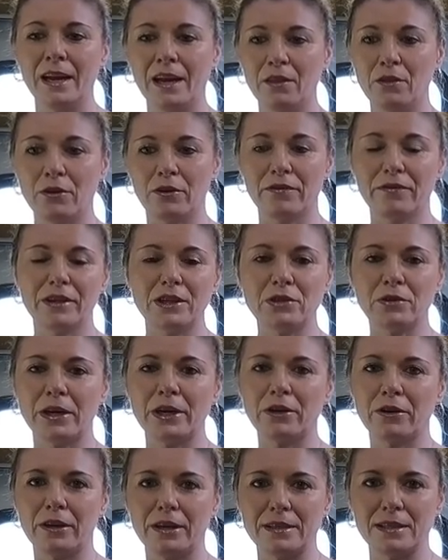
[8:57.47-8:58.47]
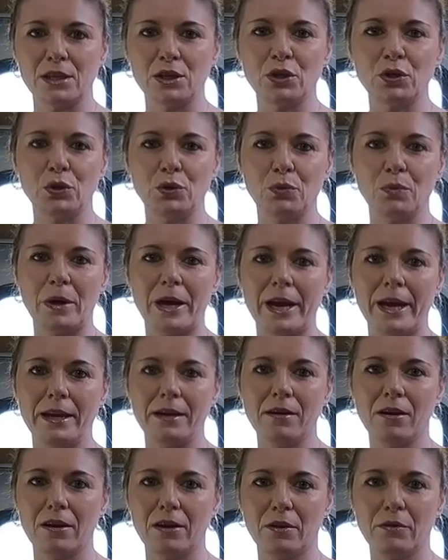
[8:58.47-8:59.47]
And the refrigerator is a
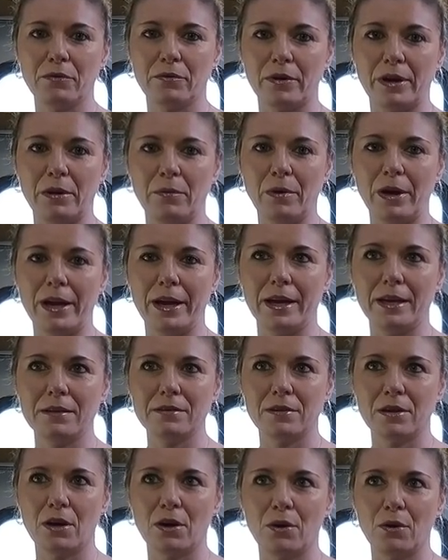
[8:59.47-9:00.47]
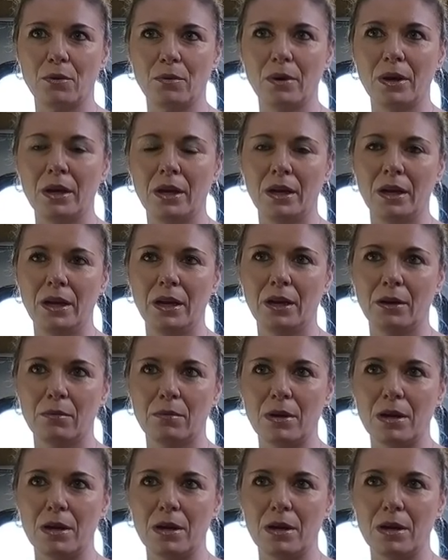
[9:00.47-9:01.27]
two-way, not a three-way. So it